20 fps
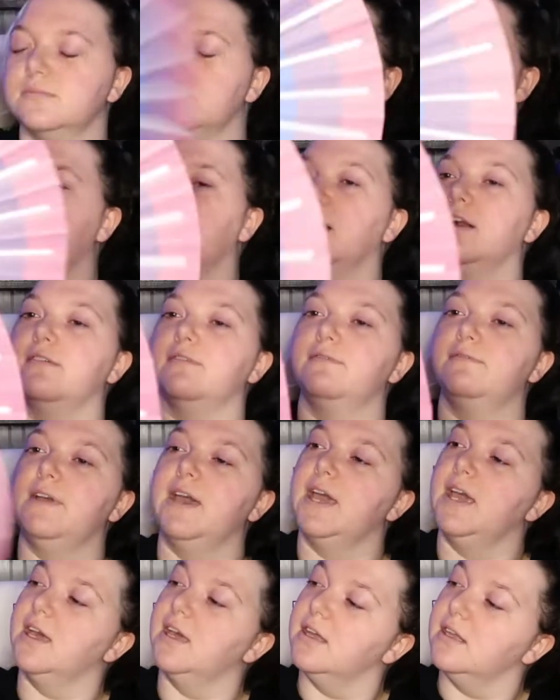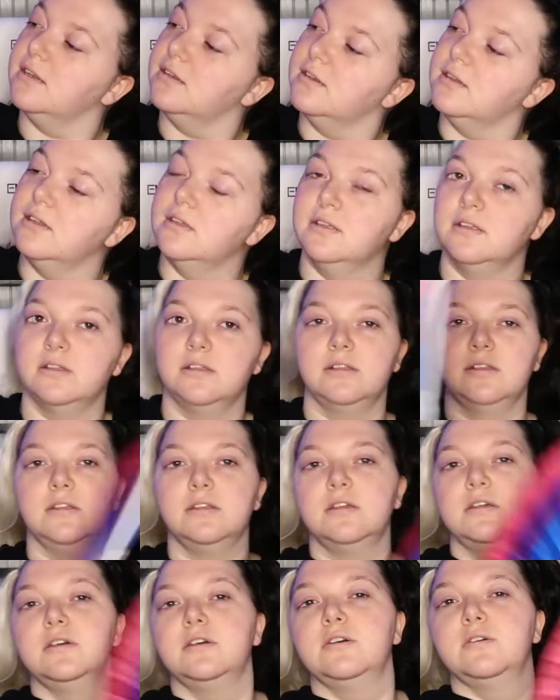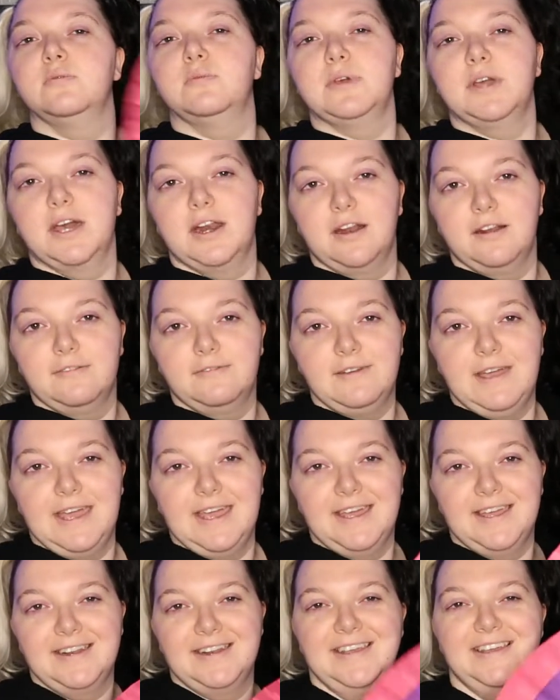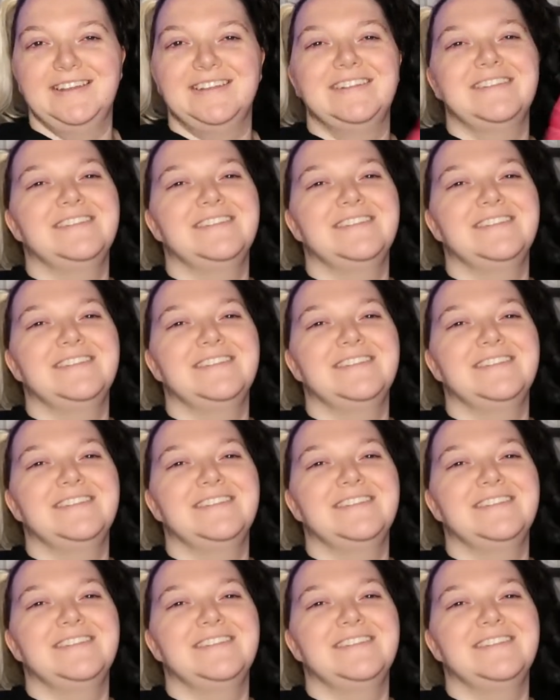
We got our fan. We got our fan.